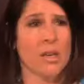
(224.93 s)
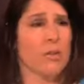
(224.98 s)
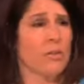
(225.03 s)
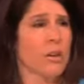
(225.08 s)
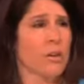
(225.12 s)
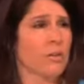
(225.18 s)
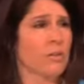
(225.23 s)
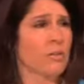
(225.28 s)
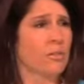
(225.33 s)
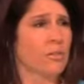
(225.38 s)

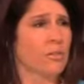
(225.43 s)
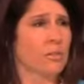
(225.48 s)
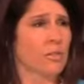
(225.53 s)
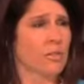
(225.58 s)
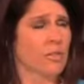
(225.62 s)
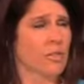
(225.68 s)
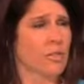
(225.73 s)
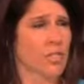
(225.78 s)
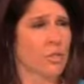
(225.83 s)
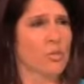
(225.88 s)
hero.
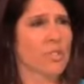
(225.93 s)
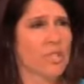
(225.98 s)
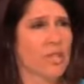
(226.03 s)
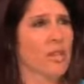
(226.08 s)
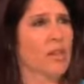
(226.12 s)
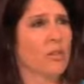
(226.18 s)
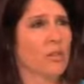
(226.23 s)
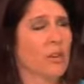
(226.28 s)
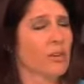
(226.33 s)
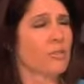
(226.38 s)
She was a
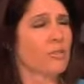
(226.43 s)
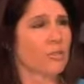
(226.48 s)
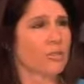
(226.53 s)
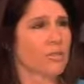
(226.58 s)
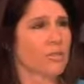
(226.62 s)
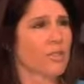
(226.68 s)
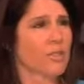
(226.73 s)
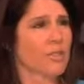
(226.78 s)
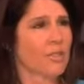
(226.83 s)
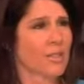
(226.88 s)
hero
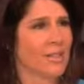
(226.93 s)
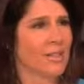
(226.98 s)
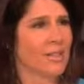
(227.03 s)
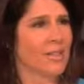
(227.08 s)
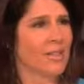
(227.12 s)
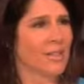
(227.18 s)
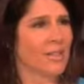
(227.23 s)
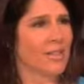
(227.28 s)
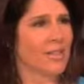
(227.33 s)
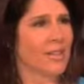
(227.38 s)

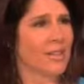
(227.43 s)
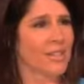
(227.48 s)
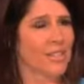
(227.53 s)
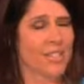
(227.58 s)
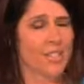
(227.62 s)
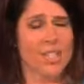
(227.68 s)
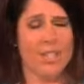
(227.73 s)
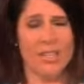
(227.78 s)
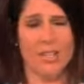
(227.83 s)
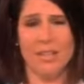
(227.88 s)
and
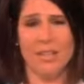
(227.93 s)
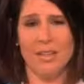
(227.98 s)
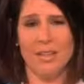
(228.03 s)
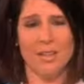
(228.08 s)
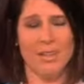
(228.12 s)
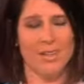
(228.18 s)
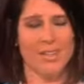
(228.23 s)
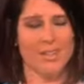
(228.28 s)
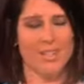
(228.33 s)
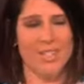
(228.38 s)
she
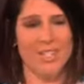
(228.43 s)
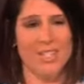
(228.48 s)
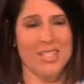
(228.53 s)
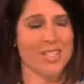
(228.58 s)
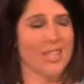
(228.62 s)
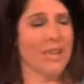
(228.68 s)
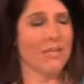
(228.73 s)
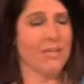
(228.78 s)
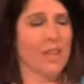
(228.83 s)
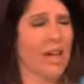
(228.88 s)
she
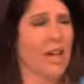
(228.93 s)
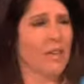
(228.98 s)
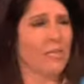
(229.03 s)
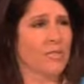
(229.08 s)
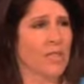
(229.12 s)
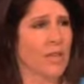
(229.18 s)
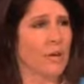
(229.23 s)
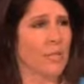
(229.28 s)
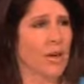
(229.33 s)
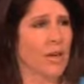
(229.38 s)
saved
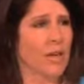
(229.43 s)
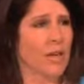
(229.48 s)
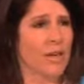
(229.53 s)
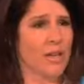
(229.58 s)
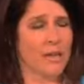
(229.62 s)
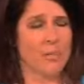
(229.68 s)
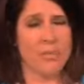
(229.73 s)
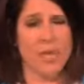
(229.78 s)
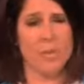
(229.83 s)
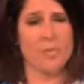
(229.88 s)
lives that way.
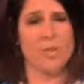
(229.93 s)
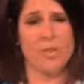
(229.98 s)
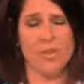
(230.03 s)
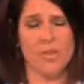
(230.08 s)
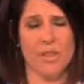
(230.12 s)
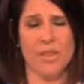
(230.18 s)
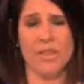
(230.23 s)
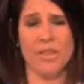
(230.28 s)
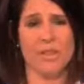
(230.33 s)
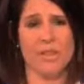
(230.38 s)
And people
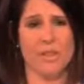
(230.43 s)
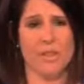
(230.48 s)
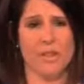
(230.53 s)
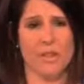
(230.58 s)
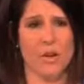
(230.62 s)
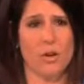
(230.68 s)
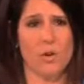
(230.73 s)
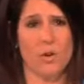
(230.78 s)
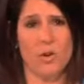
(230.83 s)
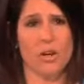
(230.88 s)
think that
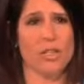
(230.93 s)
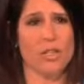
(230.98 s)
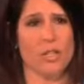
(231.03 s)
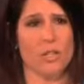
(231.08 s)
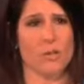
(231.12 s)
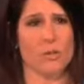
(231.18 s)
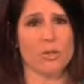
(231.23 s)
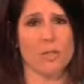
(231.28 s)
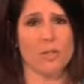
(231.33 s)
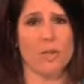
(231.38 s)
they're organ
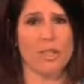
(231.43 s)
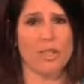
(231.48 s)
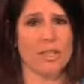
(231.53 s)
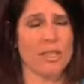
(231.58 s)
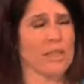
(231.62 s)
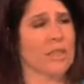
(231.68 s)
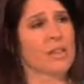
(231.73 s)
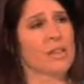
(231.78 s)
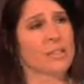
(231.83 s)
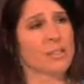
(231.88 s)
donors because they
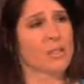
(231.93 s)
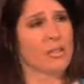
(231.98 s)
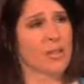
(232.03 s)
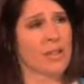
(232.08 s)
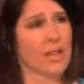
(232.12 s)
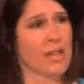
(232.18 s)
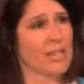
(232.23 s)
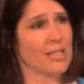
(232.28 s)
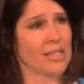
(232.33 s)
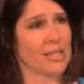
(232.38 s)
think it's on their
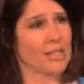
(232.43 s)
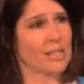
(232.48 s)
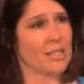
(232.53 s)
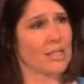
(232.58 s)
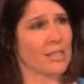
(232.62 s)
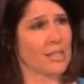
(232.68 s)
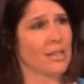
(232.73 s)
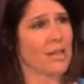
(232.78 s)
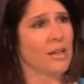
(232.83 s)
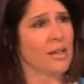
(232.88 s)

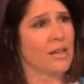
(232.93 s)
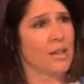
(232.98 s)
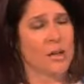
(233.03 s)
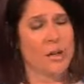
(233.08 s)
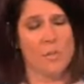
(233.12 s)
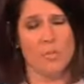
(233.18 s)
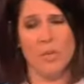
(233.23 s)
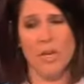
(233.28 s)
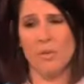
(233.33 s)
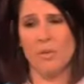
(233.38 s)
license,
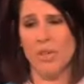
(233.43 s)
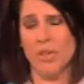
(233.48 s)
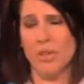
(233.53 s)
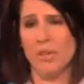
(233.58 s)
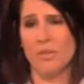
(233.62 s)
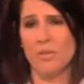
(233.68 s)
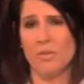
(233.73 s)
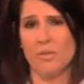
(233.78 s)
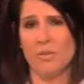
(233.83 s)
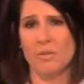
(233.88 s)
but
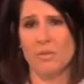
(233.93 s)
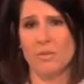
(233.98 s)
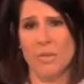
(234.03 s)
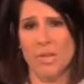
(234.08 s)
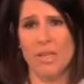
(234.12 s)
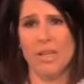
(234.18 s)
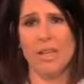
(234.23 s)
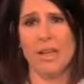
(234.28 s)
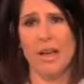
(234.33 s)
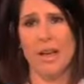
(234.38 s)
we
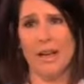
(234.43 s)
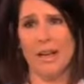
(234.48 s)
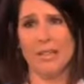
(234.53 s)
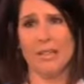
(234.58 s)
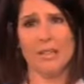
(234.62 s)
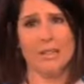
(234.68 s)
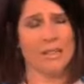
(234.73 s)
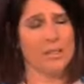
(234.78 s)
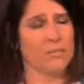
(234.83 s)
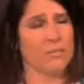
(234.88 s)
really
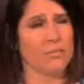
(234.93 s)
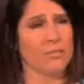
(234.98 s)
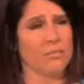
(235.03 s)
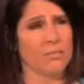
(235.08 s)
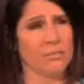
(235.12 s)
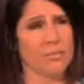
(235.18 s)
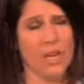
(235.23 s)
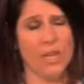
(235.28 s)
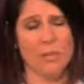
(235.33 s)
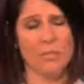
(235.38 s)
highly
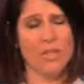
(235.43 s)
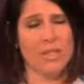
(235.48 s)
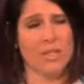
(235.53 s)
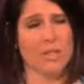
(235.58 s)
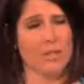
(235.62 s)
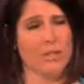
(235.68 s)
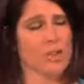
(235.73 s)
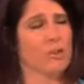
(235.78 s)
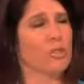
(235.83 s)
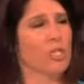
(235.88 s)
recommend
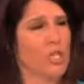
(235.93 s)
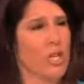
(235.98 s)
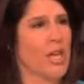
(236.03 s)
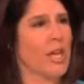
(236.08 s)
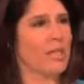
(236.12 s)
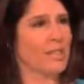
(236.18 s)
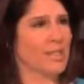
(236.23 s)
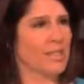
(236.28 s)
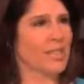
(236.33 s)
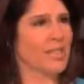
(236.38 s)
that you go
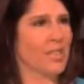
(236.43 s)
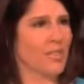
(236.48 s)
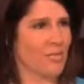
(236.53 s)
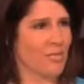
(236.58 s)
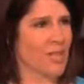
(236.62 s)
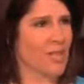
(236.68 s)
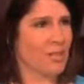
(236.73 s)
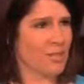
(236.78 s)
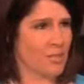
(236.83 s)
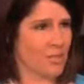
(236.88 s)
check to see if
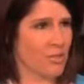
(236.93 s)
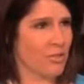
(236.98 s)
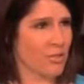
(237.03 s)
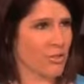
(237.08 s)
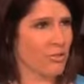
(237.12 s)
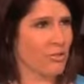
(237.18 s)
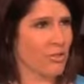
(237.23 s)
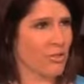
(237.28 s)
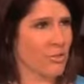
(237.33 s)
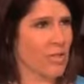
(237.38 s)
that's the
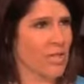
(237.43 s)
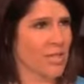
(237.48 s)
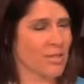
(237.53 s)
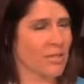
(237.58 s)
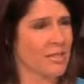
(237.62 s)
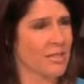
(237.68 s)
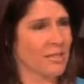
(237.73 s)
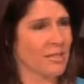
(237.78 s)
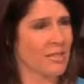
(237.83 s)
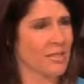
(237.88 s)
truth
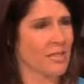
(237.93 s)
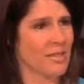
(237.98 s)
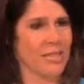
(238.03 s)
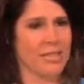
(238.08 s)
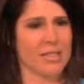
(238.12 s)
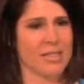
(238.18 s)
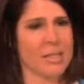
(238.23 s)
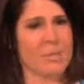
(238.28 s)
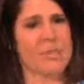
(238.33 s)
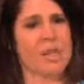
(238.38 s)
because
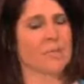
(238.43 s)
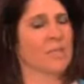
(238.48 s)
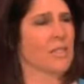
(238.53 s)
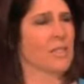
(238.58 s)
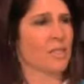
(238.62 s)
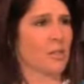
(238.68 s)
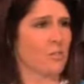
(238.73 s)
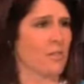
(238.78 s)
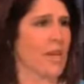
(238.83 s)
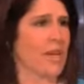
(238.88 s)
it sometimes it
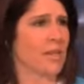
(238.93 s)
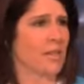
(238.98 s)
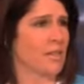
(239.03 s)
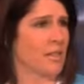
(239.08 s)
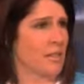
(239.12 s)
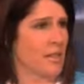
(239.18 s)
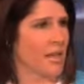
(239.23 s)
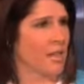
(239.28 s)
doesn't make it to the